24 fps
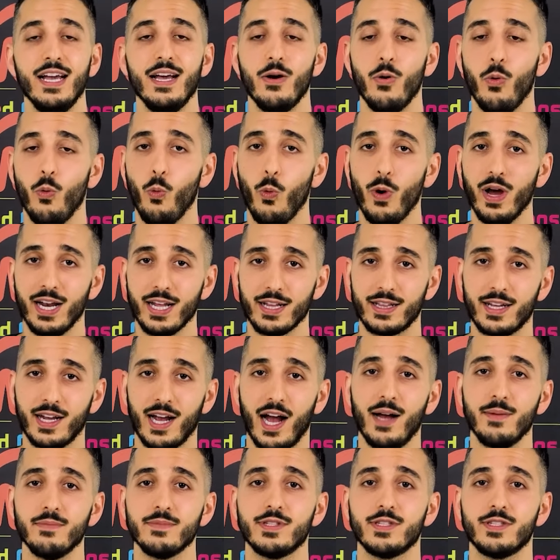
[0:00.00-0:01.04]
When it
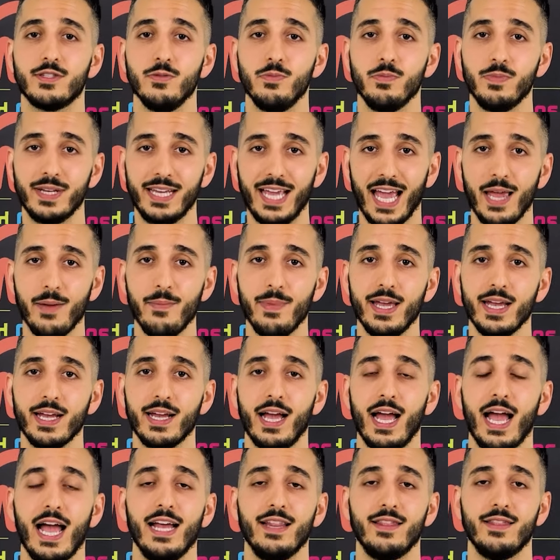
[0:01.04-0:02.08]
comes to
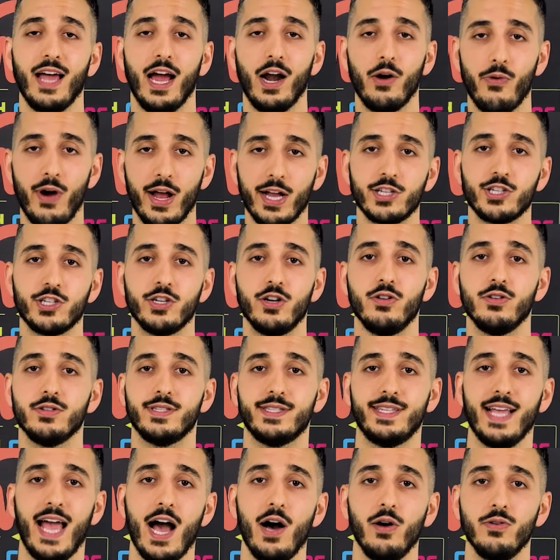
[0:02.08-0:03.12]
gaming and directional
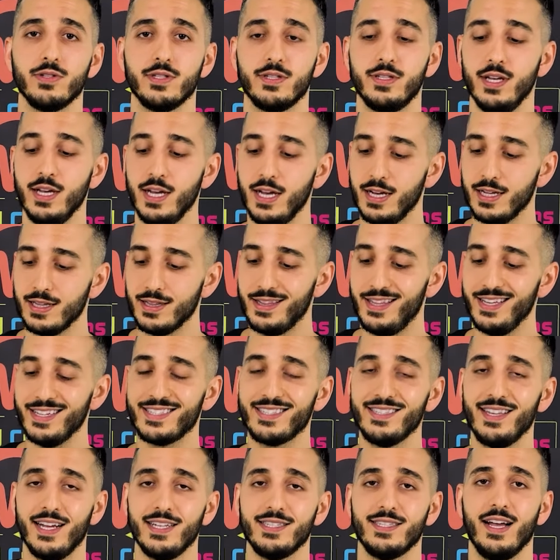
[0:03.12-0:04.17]
sounds,
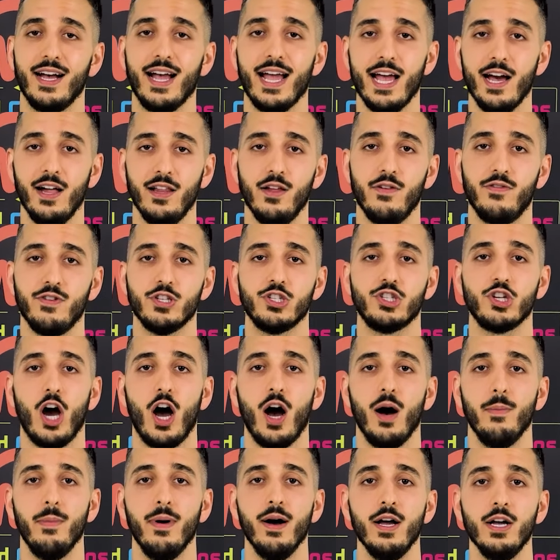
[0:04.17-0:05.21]
this does a hell of a
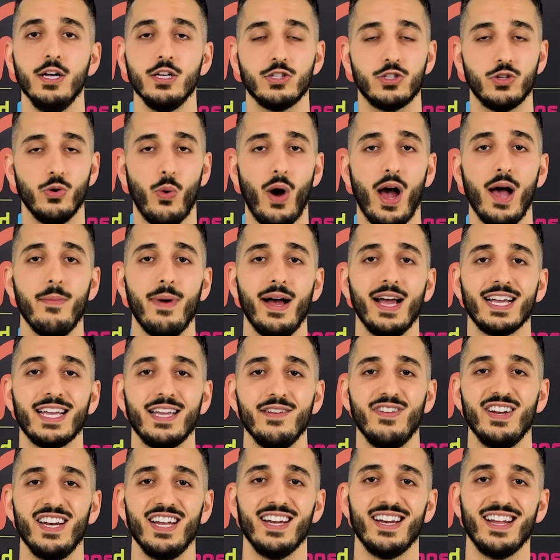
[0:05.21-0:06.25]
job. So why am I
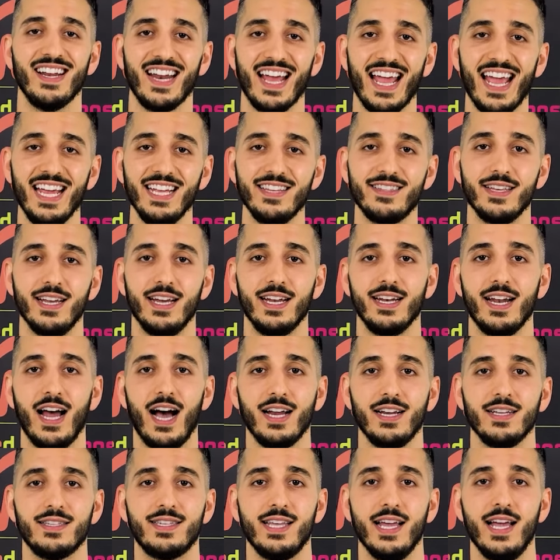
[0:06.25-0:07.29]
giving it an 8 and
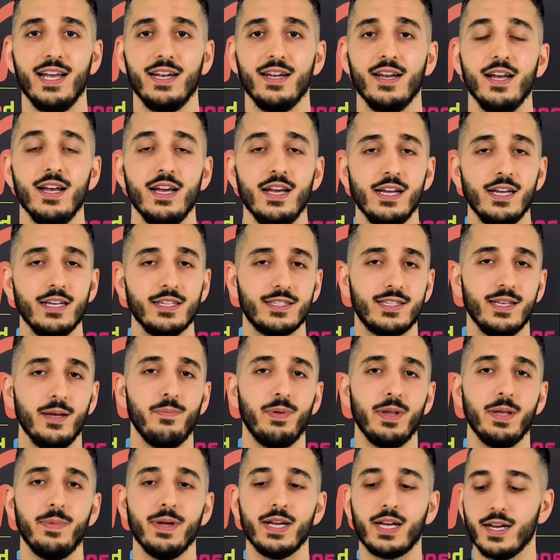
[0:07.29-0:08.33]
not a 10?
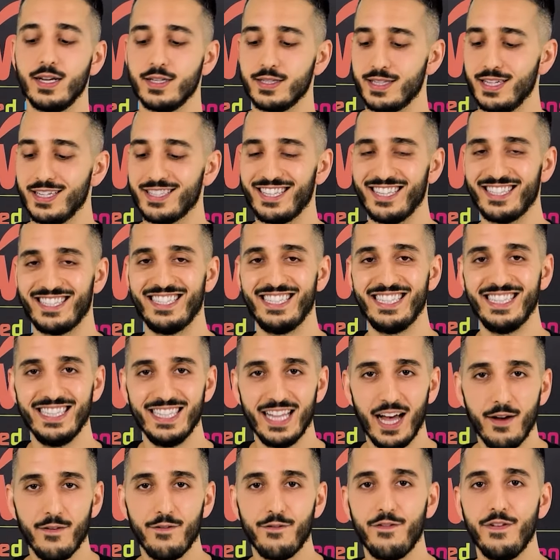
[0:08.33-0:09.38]
Simply because this is
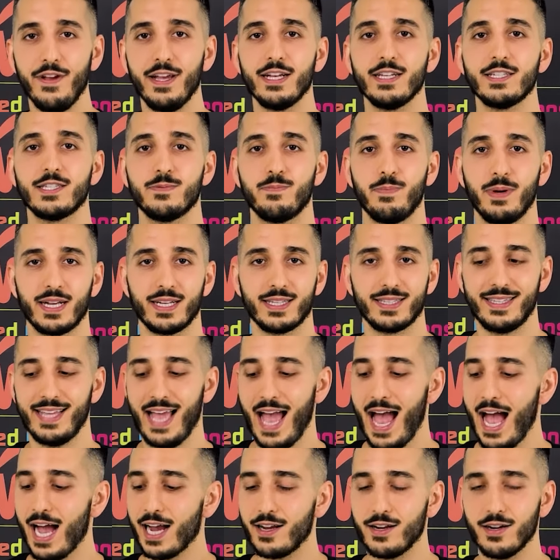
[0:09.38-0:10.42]
nothing
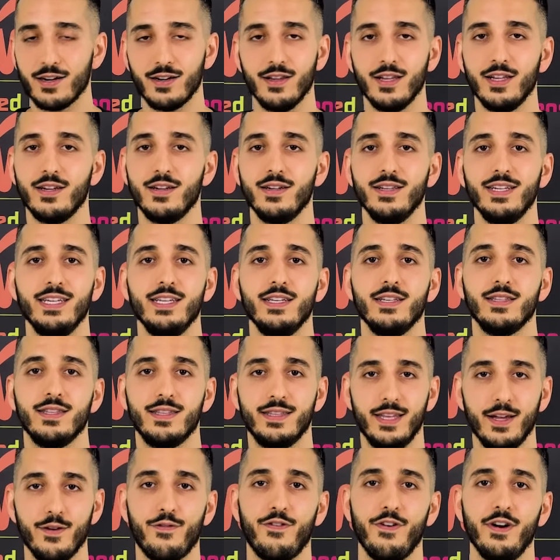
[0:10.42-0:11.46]
spectacularly
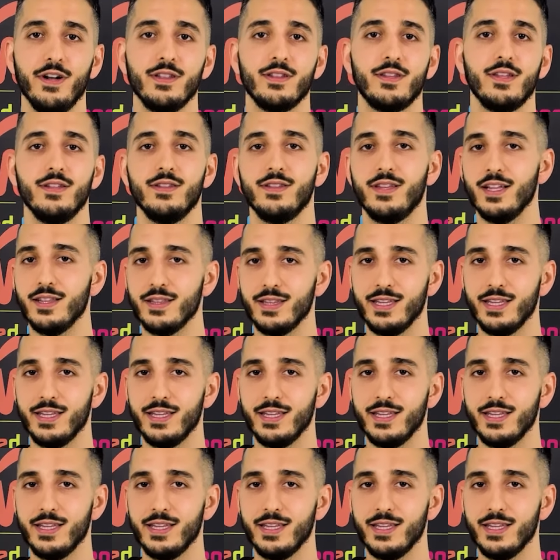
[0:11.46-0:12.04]
different than